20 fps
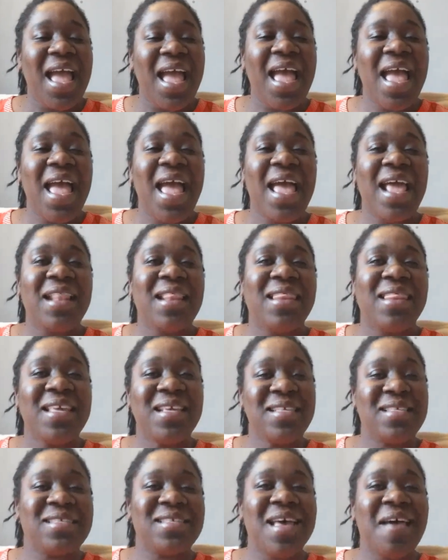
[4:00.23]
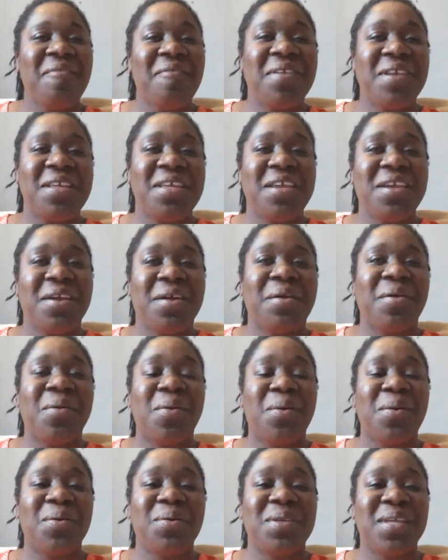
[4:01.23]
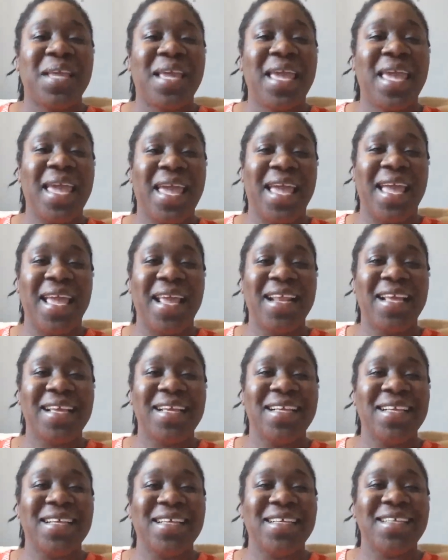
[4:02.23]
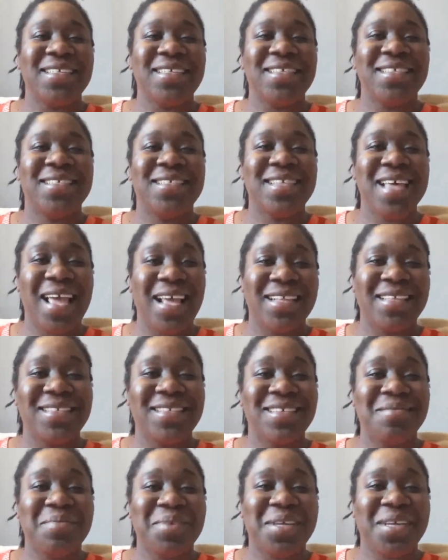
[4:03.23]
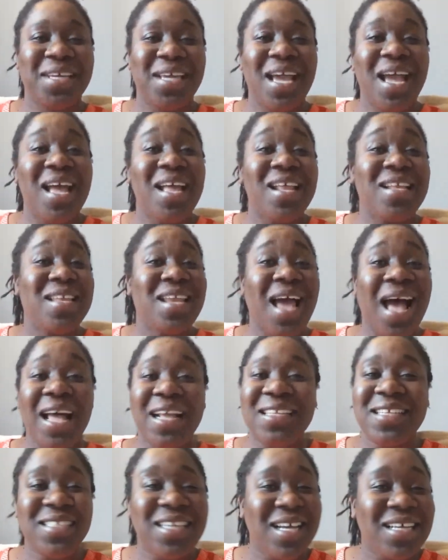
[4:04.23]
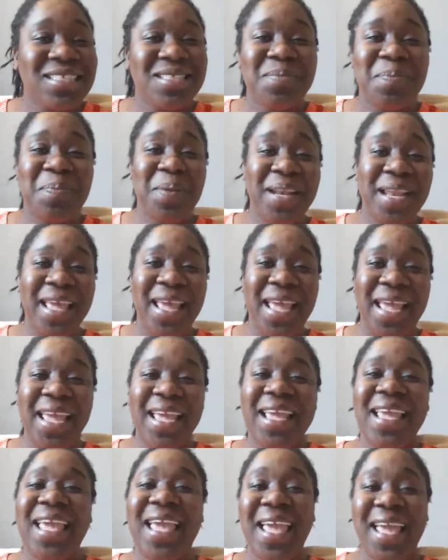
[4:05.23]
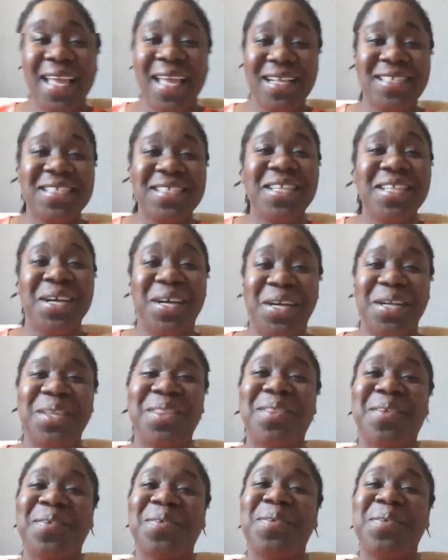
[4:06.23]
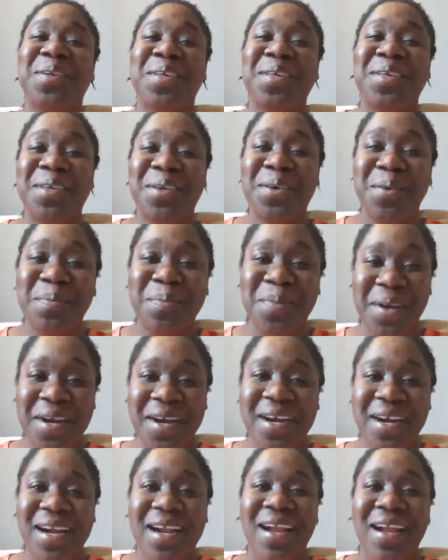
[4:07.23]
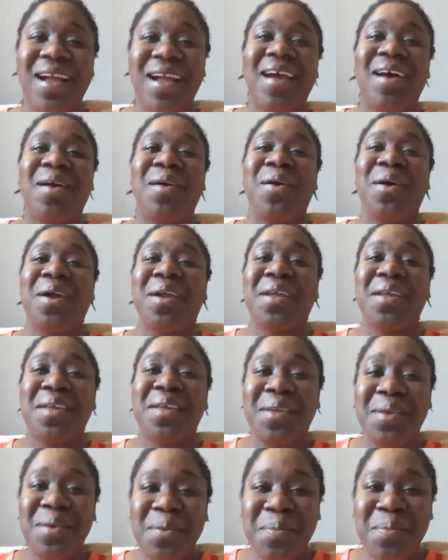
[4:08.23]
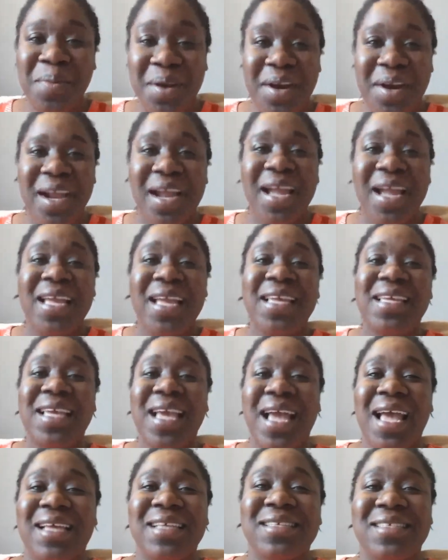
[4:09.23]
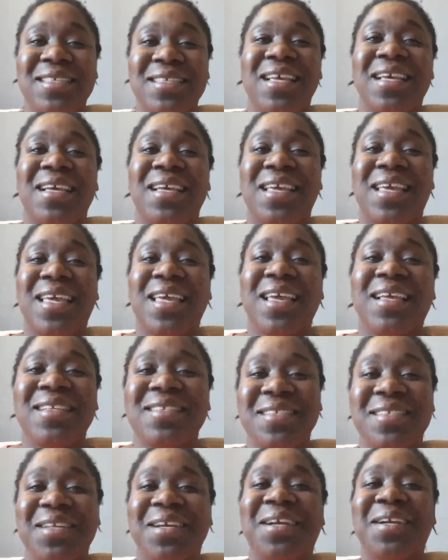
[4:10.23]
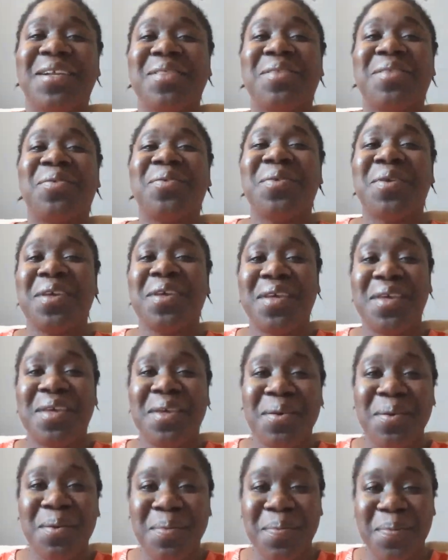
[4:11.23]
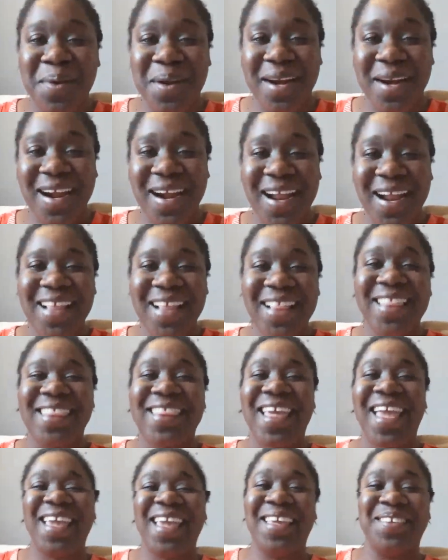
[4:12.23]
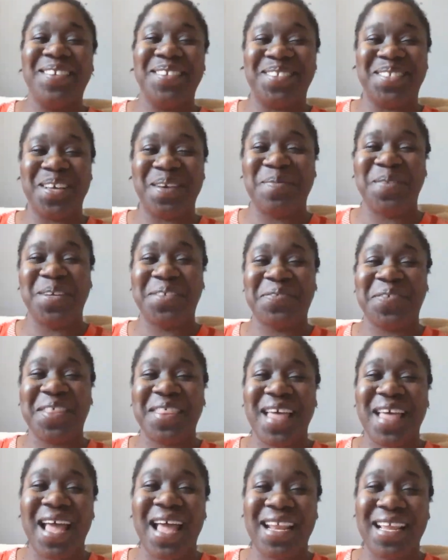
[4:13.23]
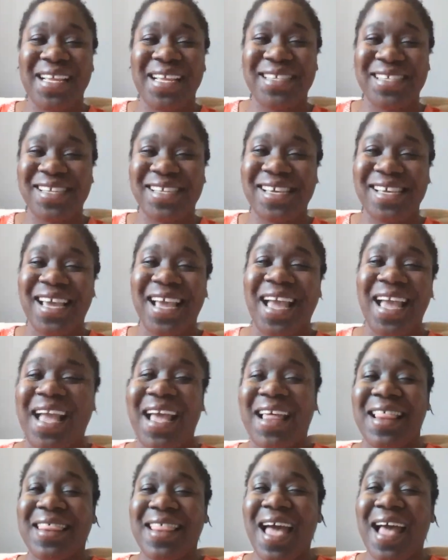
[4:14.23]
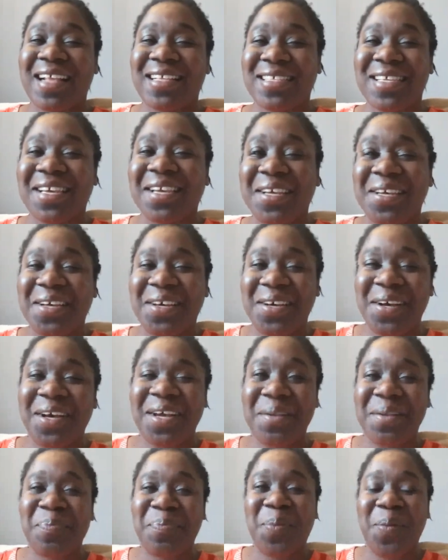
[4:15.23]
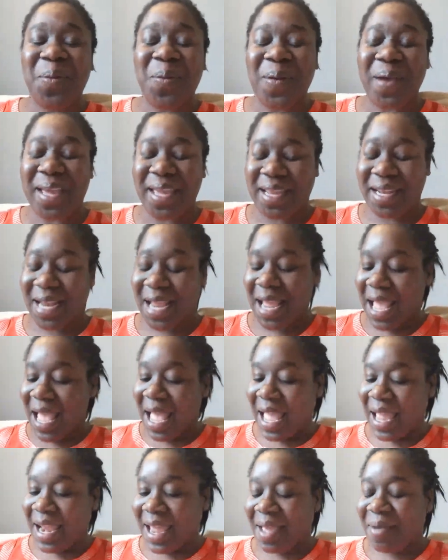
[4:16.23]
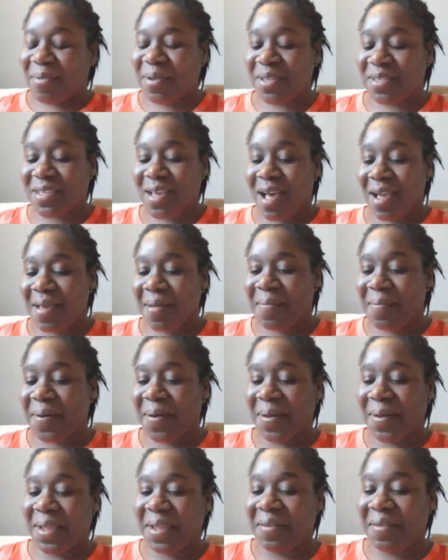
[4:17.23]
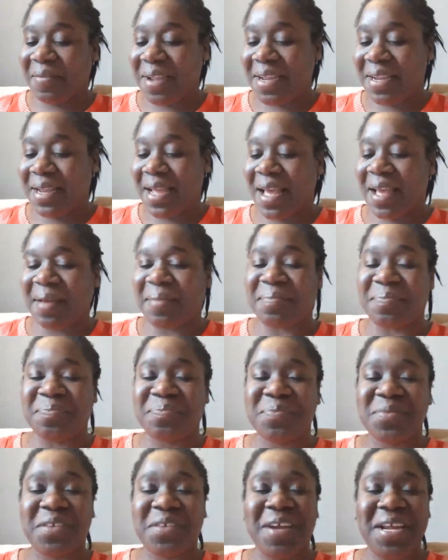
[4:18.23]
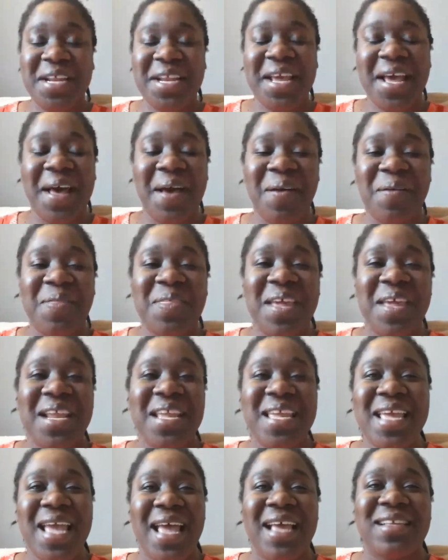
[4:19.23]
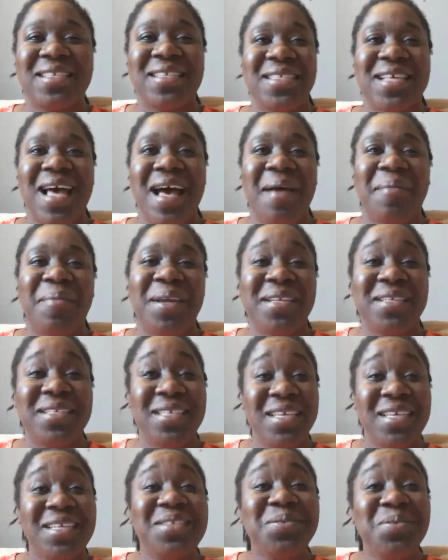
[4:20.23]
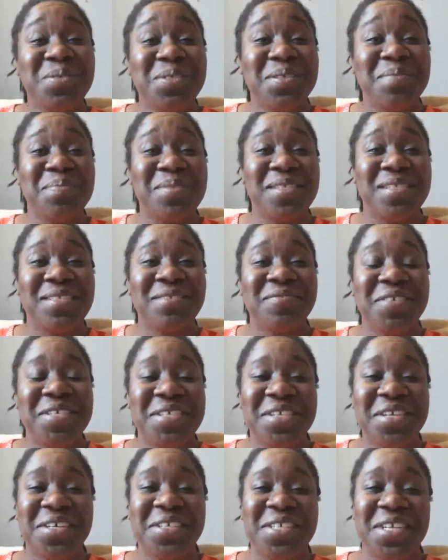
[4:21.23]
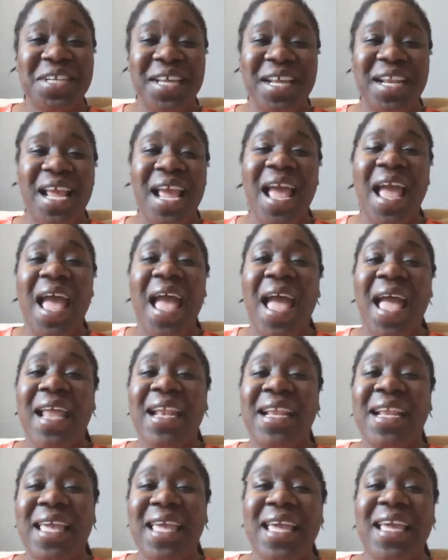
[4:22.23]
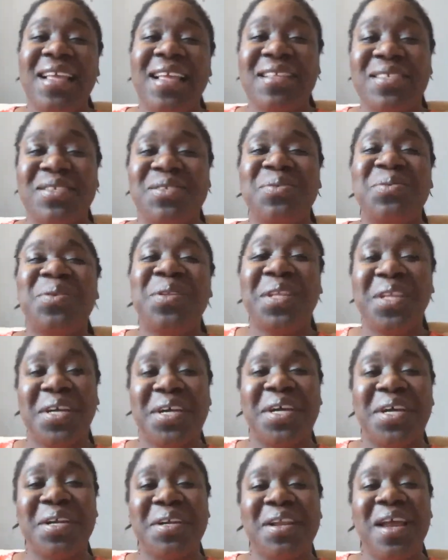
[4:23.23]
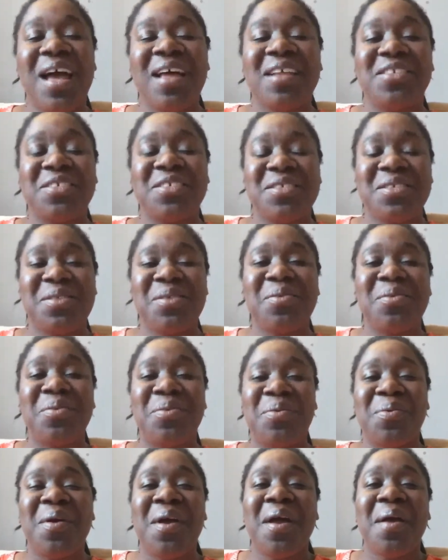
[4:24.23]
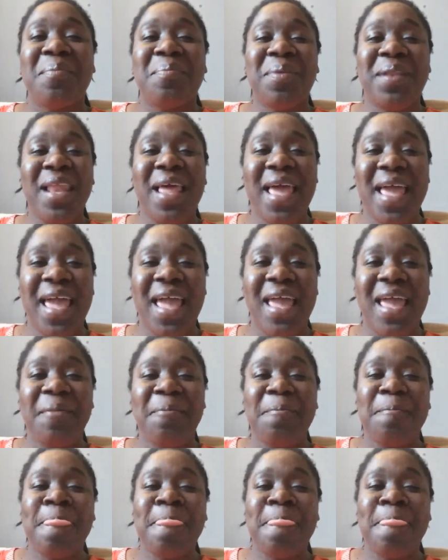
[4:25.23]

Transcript: And this 7-year-old kid said to me, not just play, kids learn through humor or humor. Yes, kids learn through humor. Thank you so much for that, Hissy. That's a good point. And I will talk about it right now that yes, I did do some research in it, and kids do learn not just through play,